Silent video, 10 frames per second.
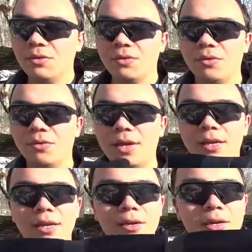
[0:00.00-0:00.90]
right
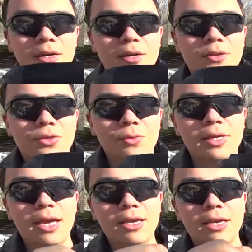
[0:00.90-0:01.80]
here.
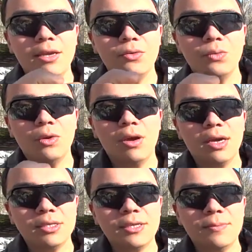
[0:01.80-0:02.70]
380 Ruger
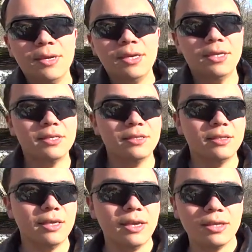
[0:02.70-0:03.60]
LCP. This is
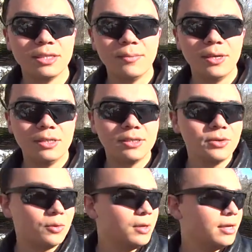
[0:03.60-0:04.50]
the
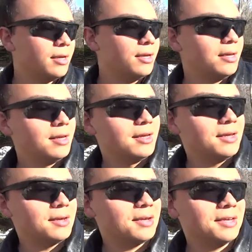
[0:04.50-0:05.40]
LCP2.
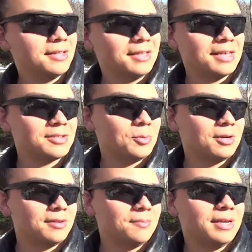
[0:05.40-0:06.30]
This
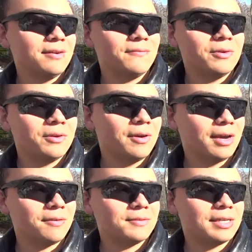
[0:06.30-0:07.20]
one being
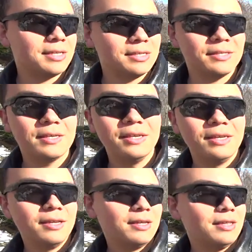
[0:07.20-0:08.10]
photographed is
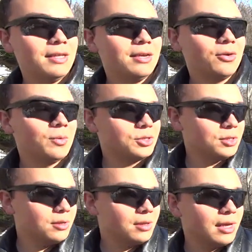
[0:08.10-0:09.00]
the
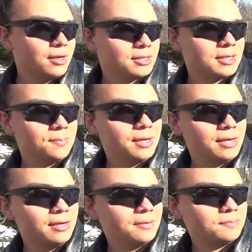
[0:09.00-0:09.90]
original LCP.